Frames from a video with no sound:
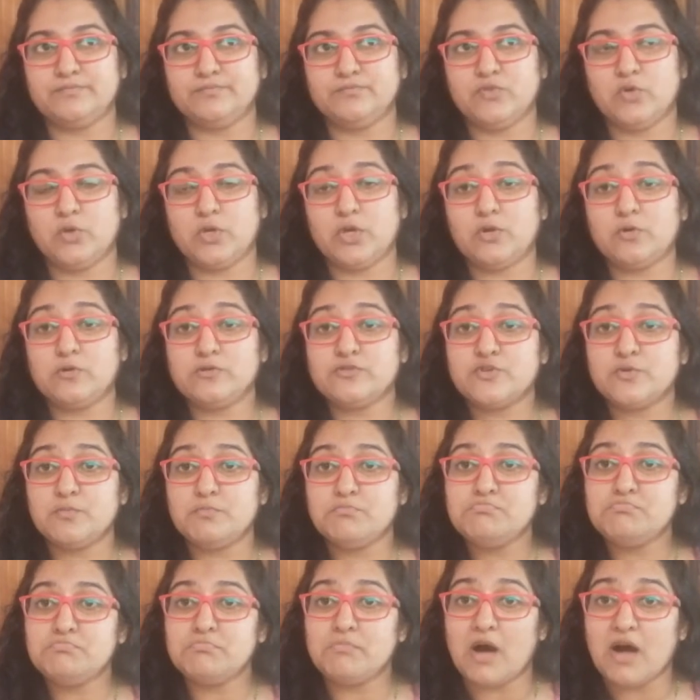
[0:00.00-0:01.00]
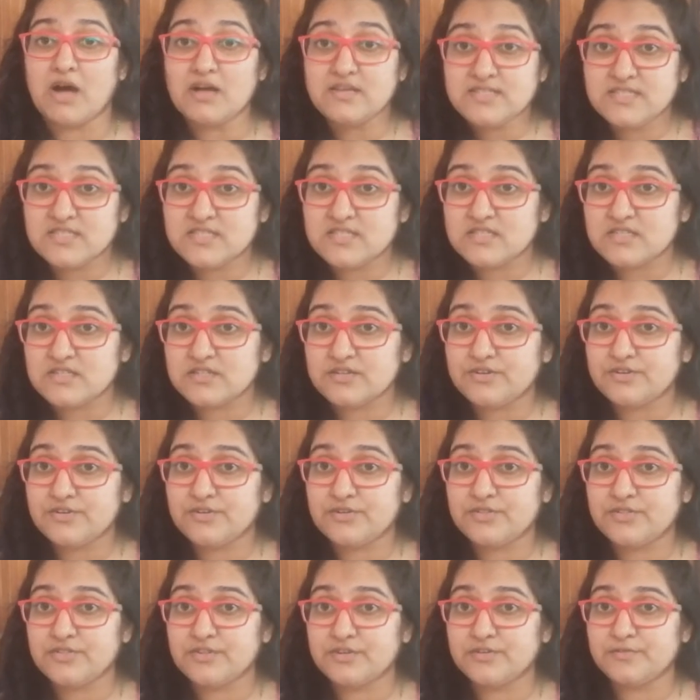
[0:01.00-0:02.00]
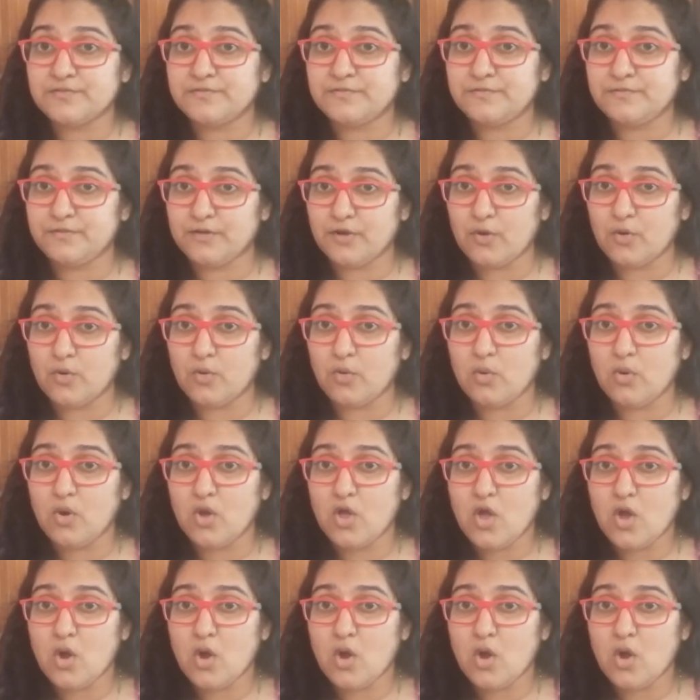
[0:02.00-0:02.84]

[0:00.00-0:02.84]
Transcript: you can also master the flow